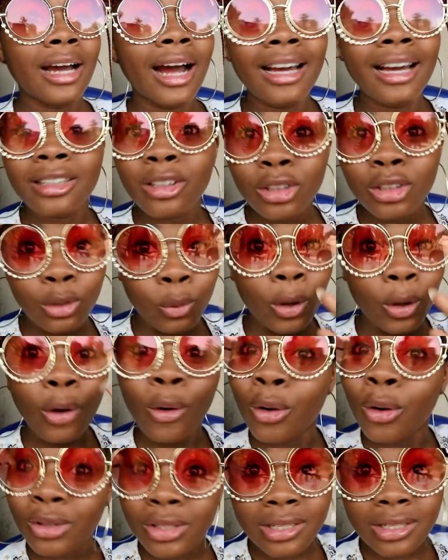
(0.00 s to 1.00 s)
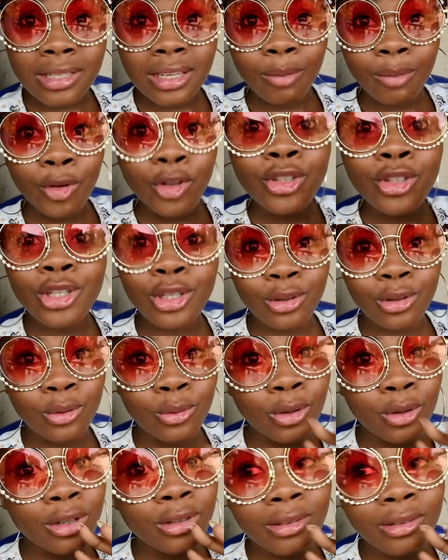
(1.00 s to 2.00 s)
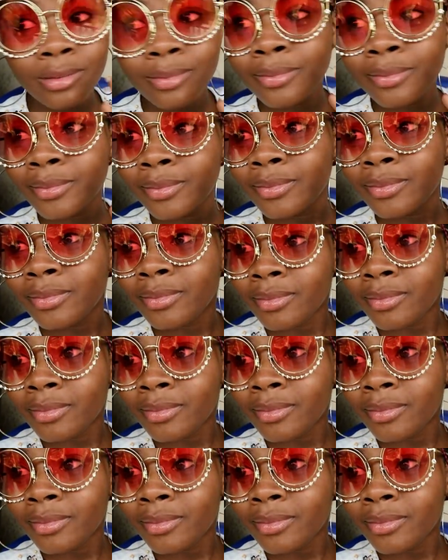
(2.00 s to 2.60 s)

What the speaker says: I thought they were all the same until one